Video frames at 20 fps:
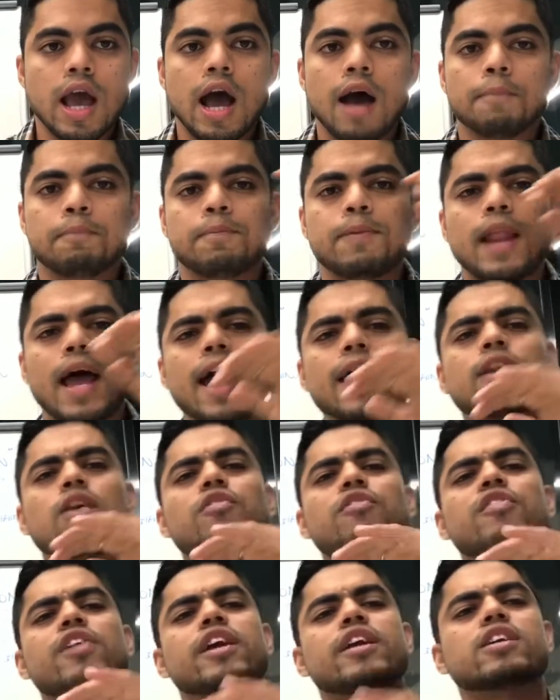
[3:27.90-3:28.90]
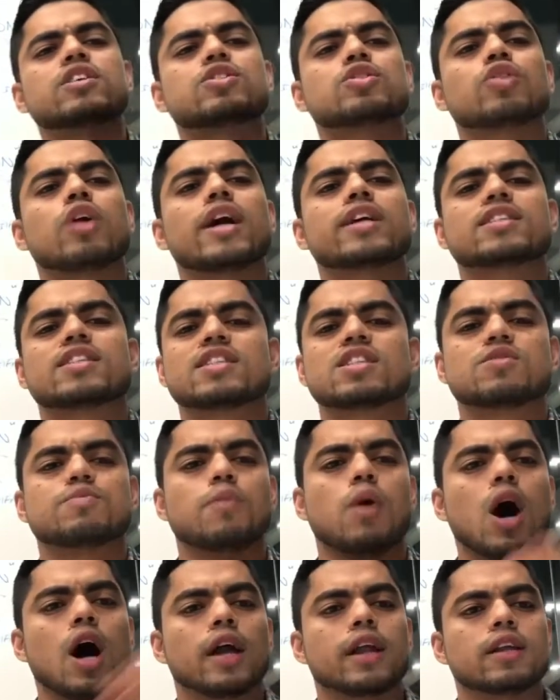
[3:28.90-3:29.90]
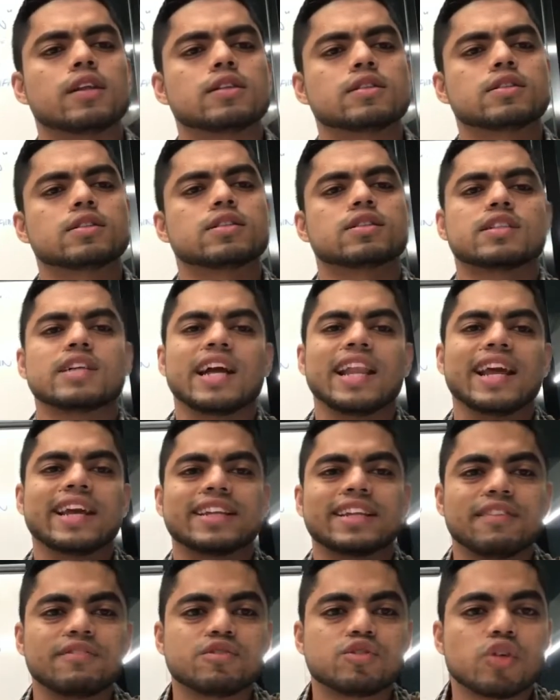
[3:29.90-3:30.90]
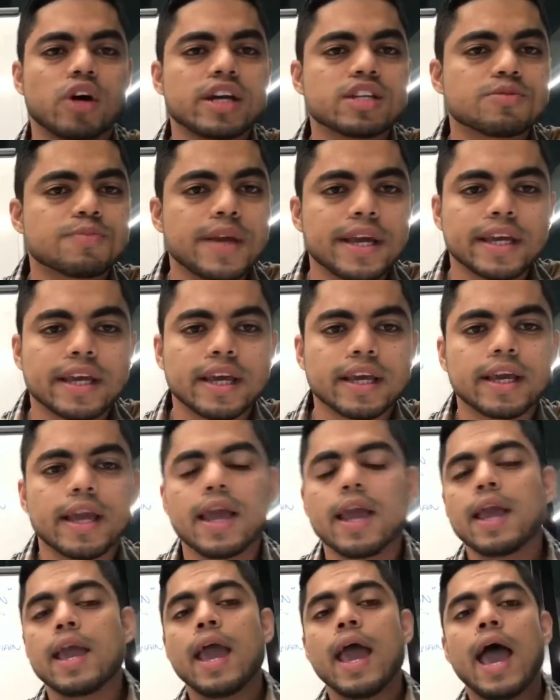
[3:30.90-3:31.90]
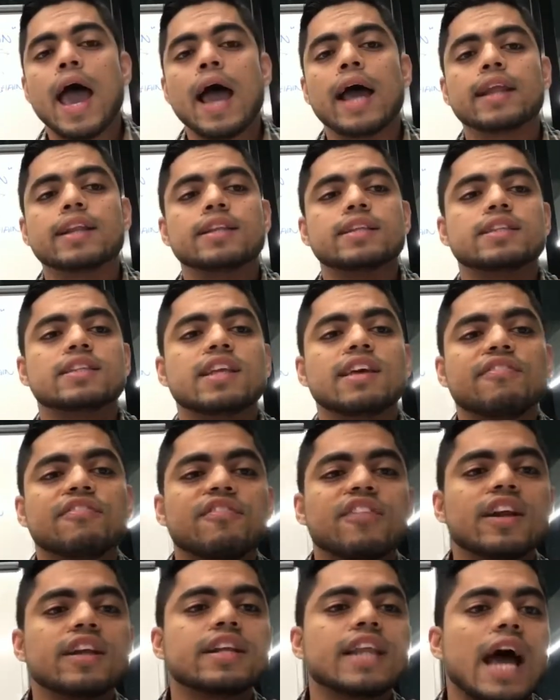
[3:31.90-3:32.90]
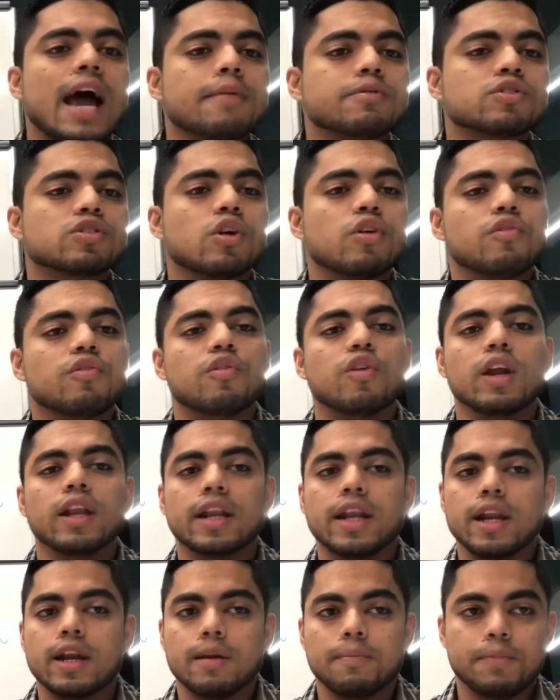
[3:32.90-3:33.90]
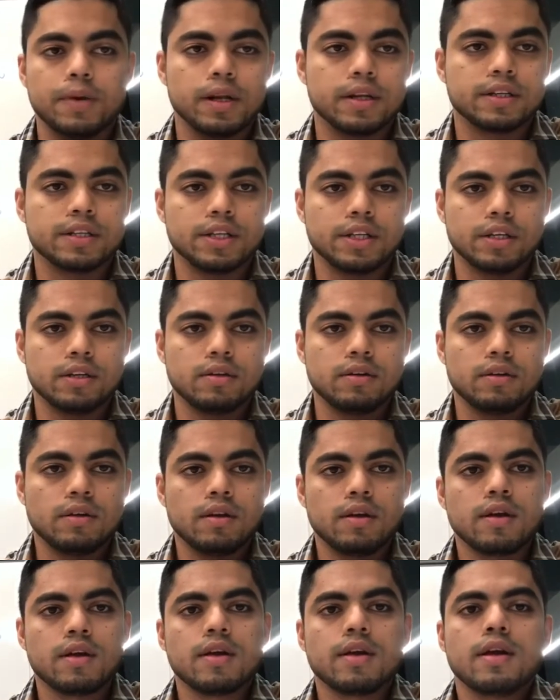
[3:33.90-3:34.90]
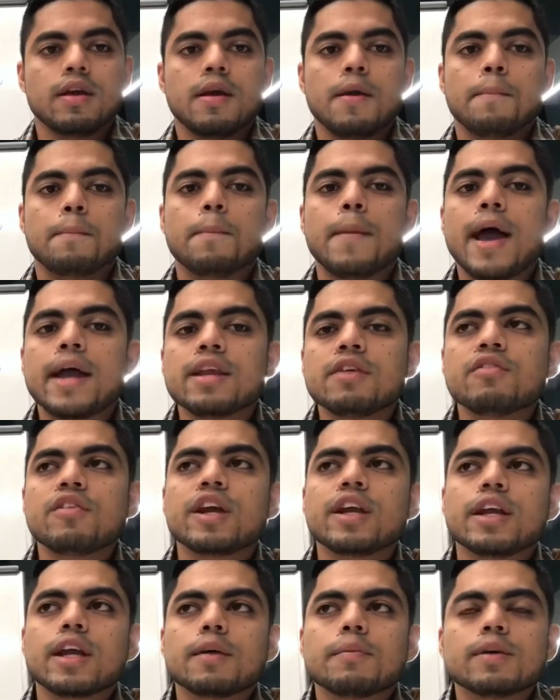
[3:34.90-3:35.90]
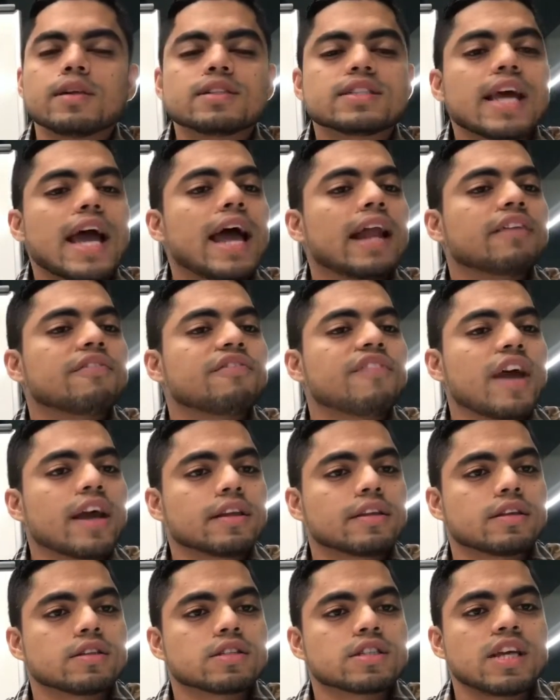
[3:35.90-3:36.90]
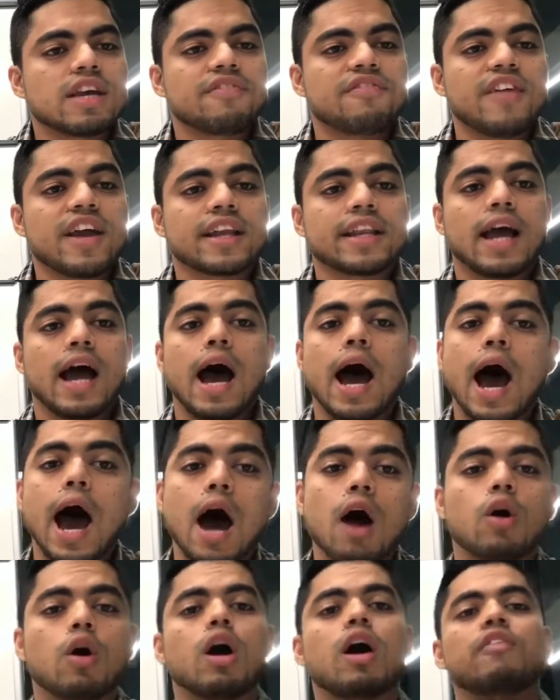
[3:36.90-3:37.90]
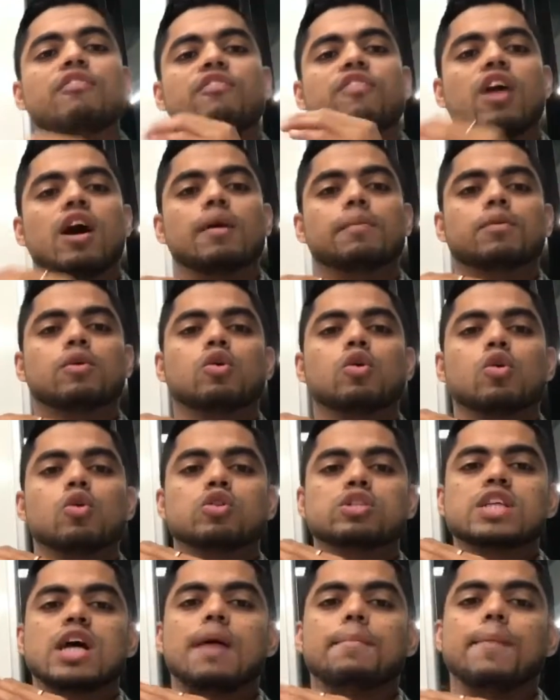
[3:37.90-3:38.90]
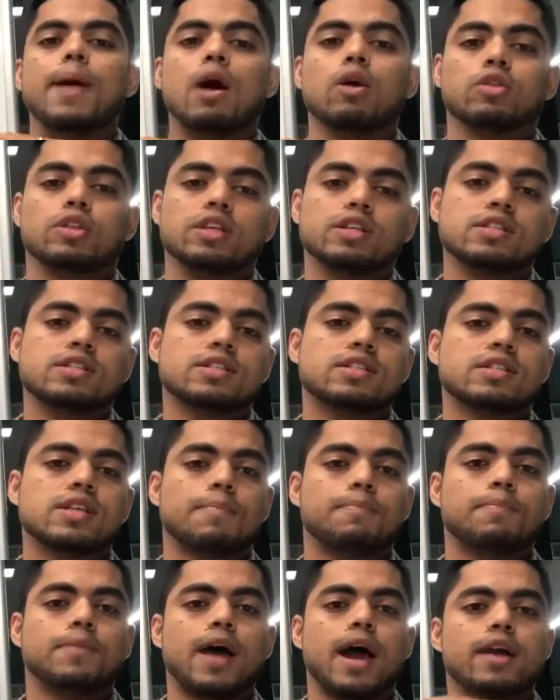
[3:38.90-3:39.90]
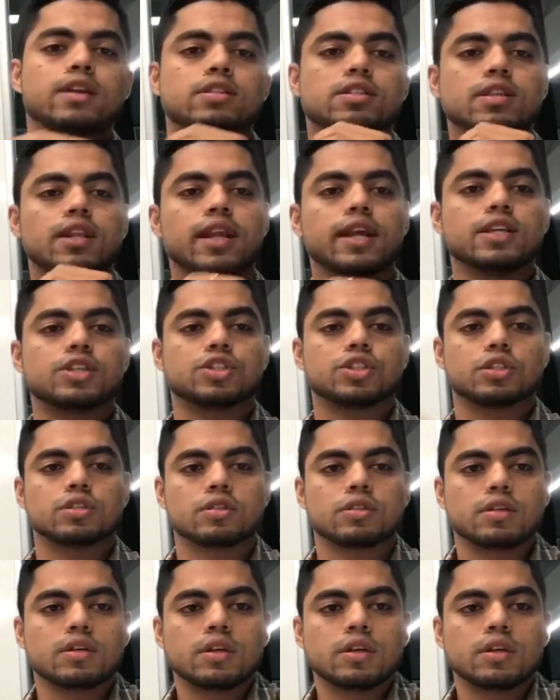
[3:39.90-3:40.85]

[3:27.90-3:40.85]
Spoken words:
A blend of various choices, models, collective choice making, and different types of vulnerability. Many variables and factors affect how a firm goes about the supplier selection.